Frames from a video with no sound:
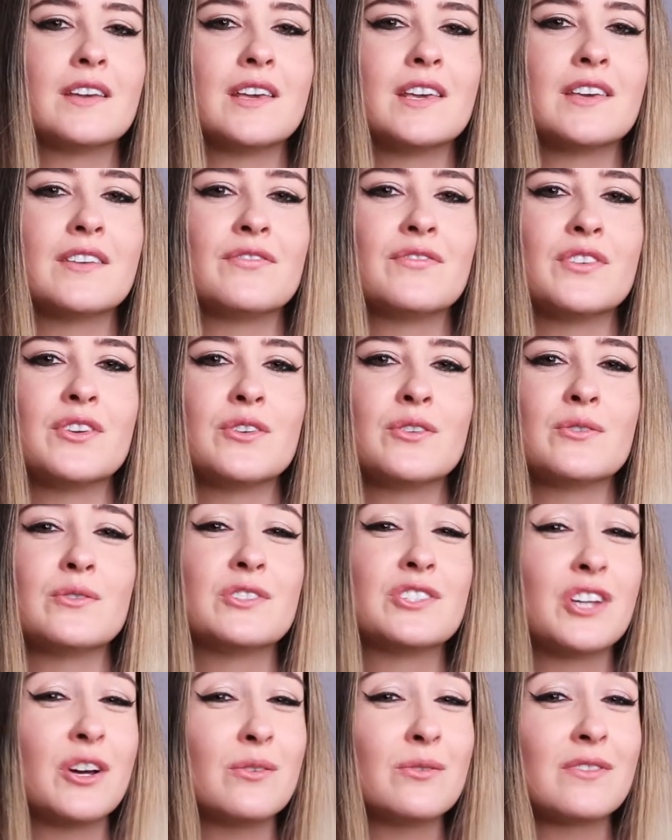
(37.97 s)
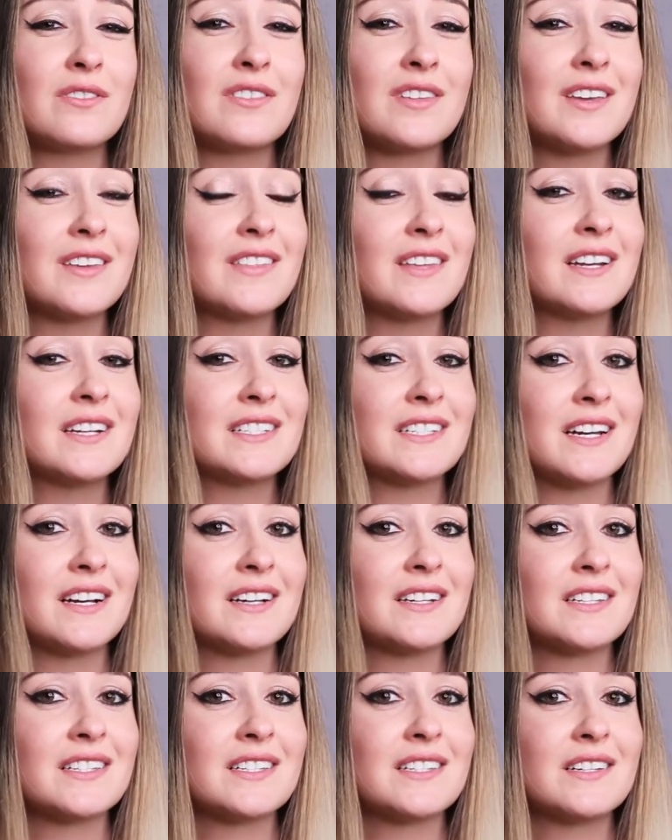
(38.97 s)
If you don't think that it
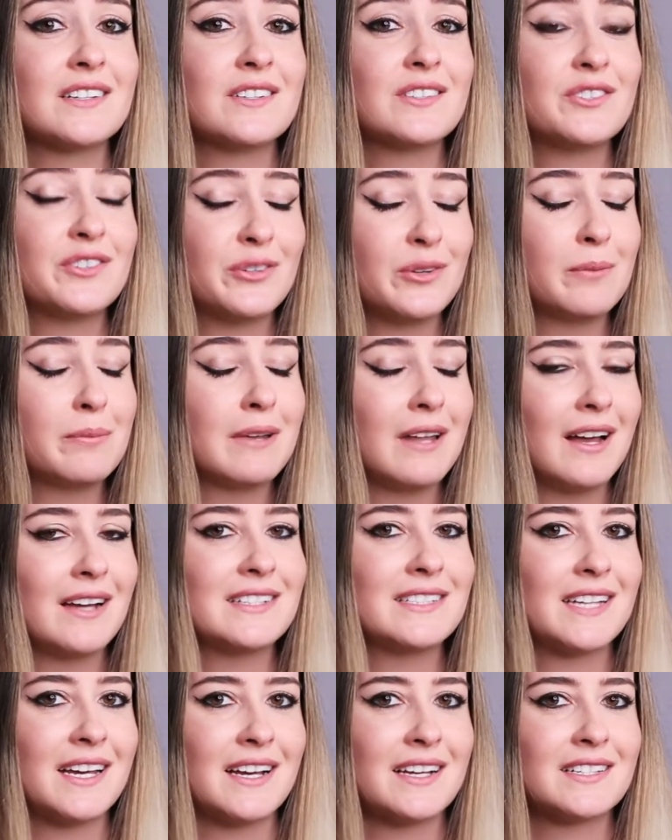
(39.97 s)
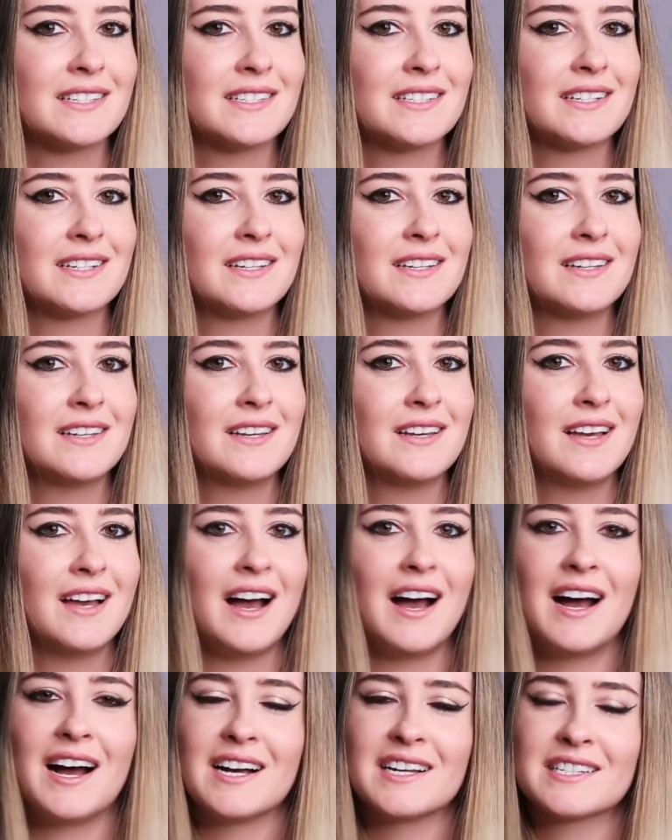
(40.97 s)
does, do a blind test.
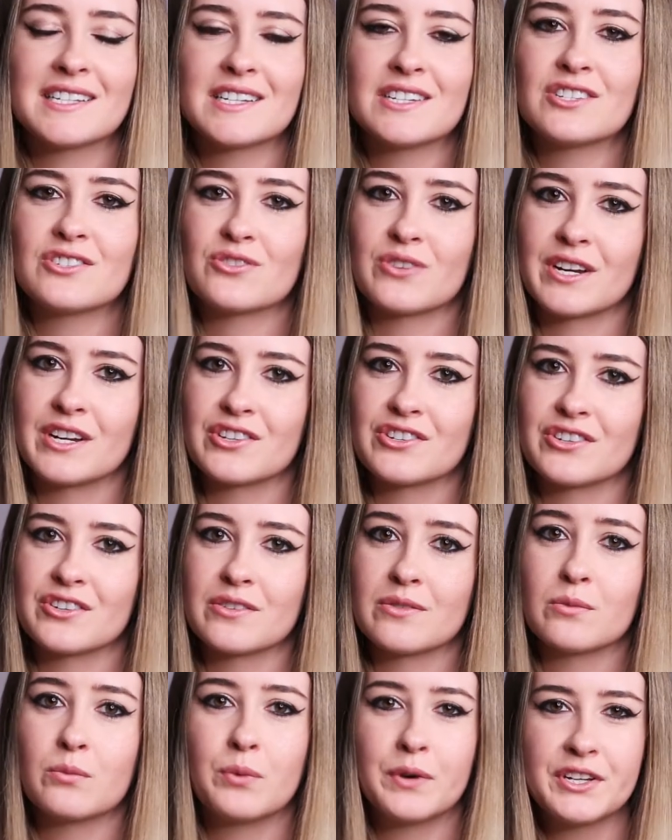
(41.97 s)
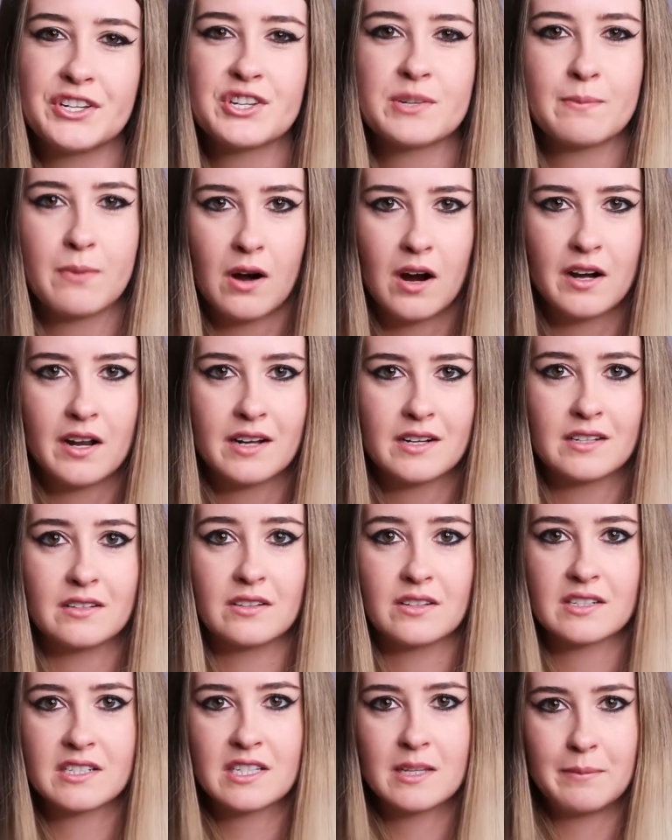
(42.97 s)
Ask a stranger which product
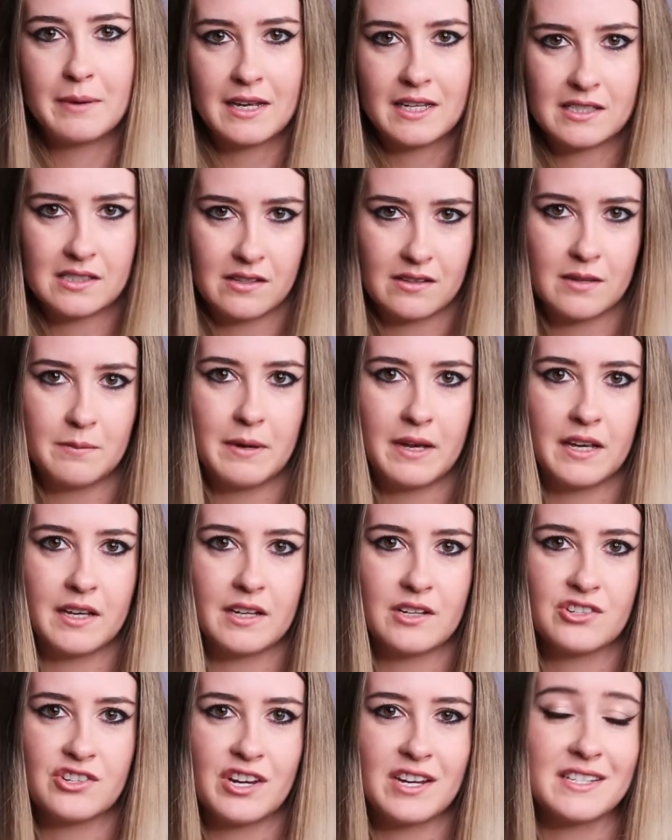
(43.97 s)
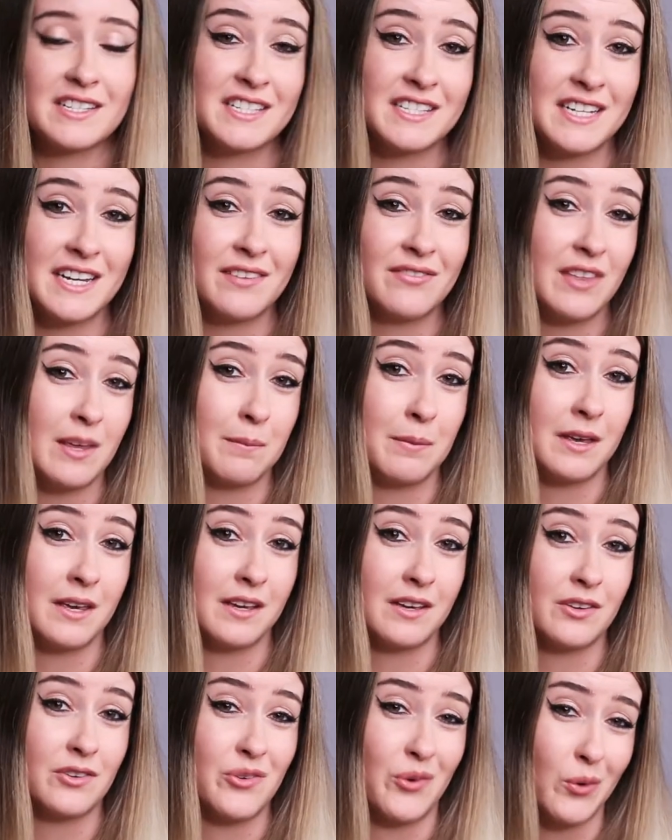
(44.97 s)
looks the best on the page and see if they
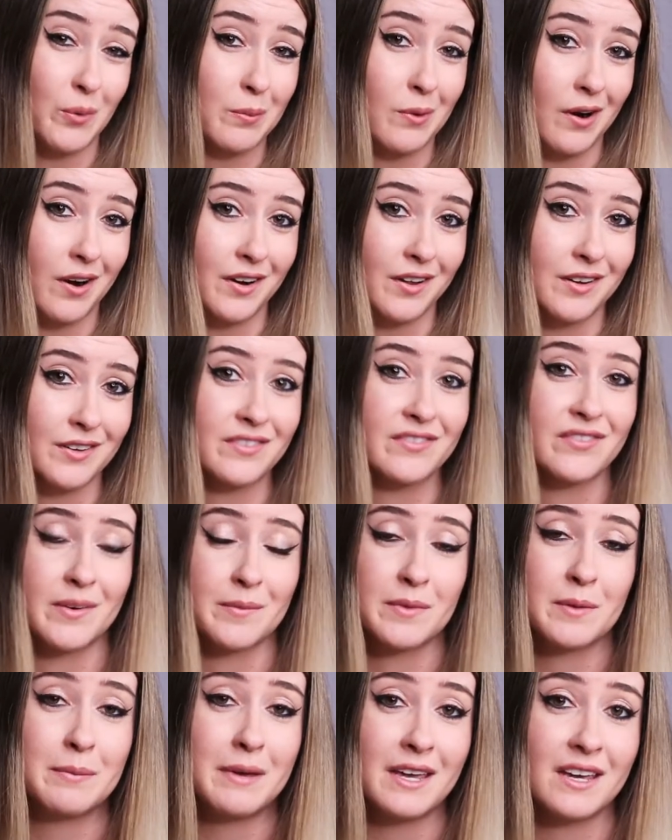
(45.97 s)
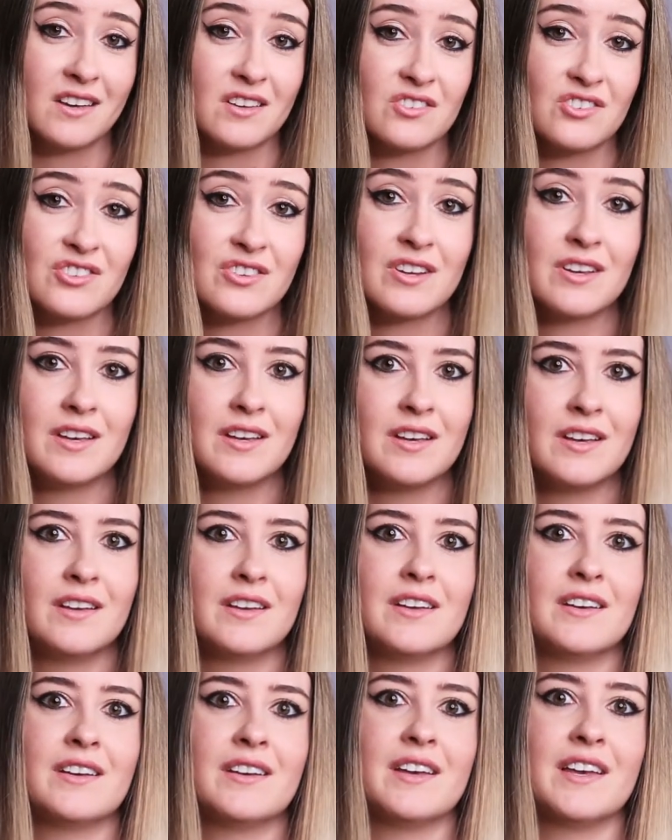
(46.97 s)
pick your product from the page.
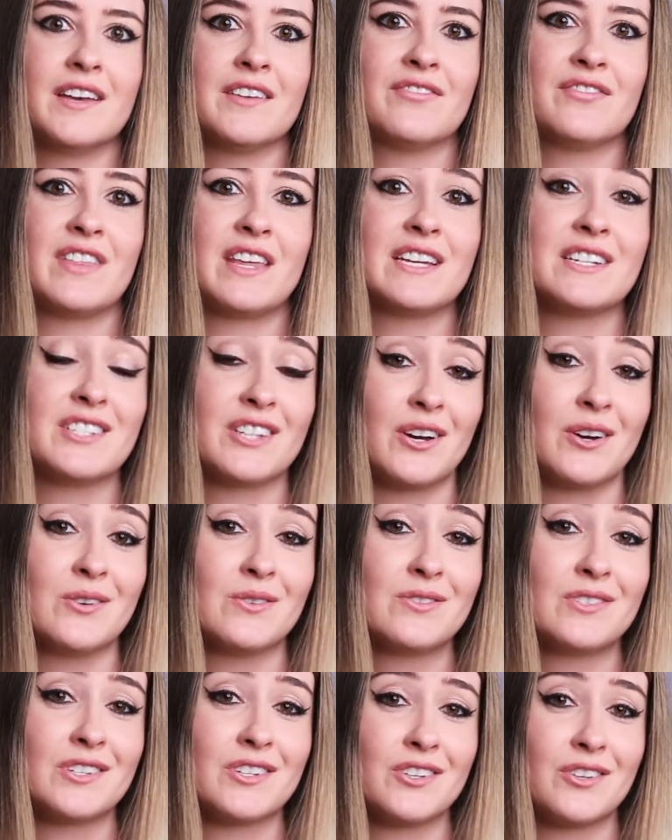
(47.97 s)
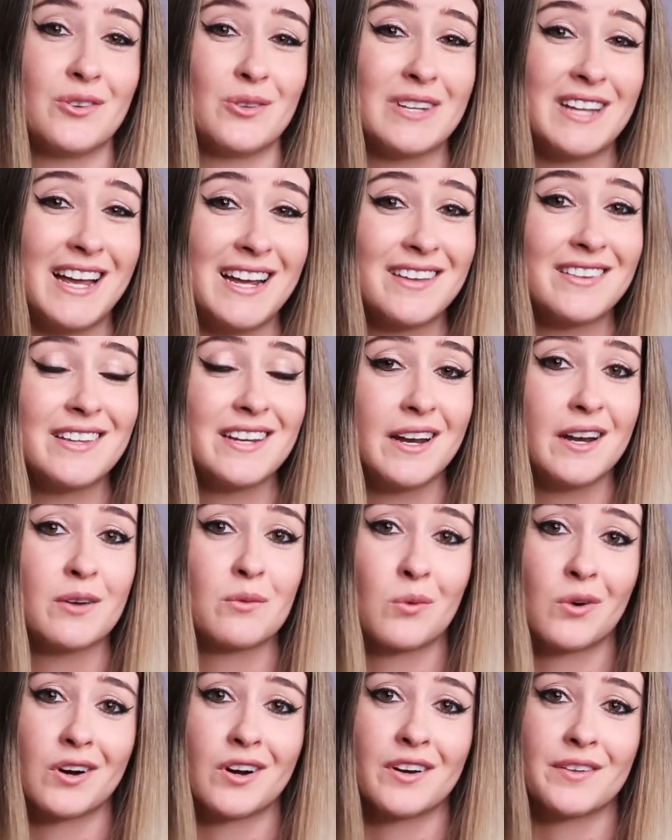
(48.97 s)
If they don't, you likely need to
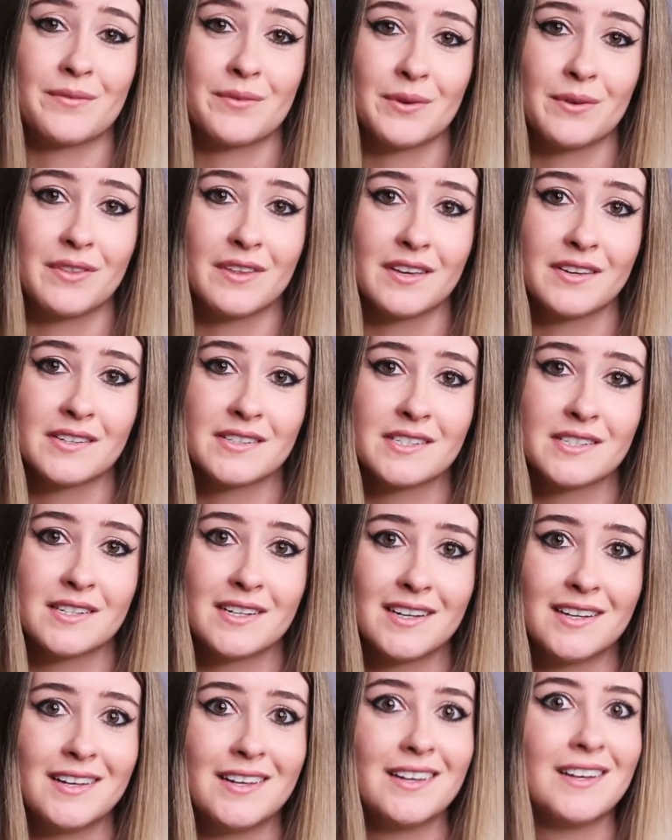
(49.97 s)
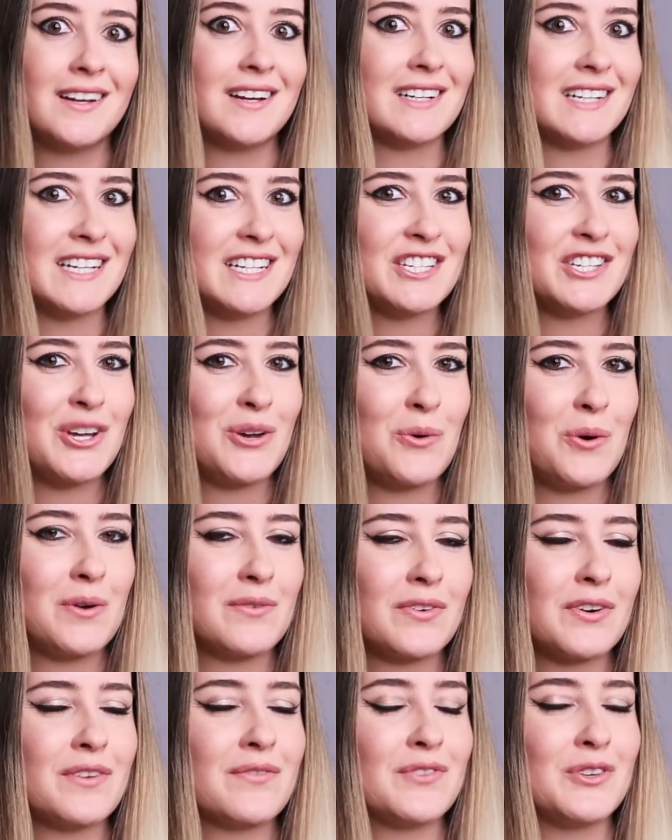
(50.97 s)
work on a few things. Let's go
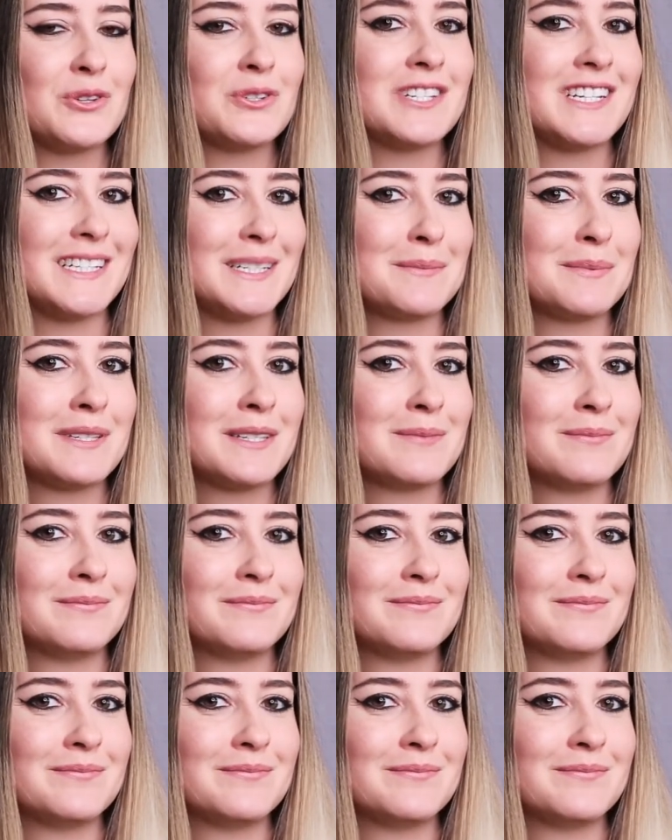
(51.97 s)
over a few tips.